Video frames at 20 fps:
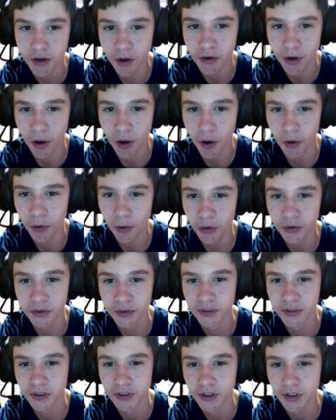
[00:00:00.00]
Oh?
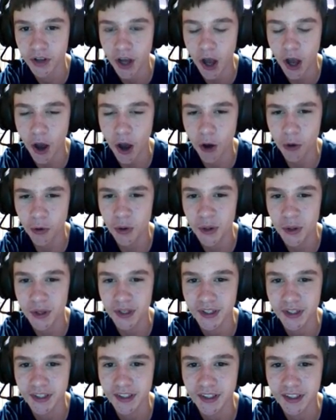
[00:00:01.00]
Oh?
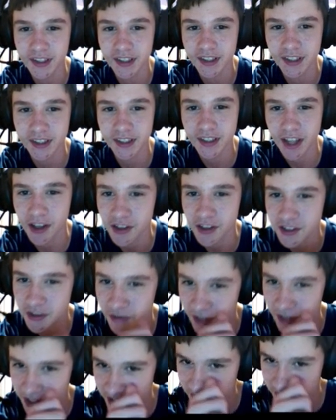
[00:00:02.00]
That looks
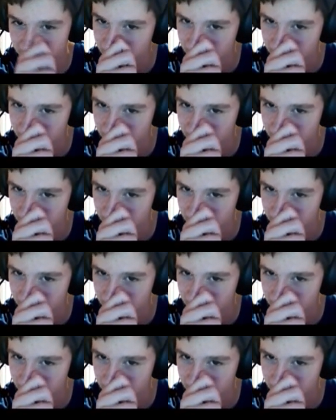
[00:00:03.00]
amazing.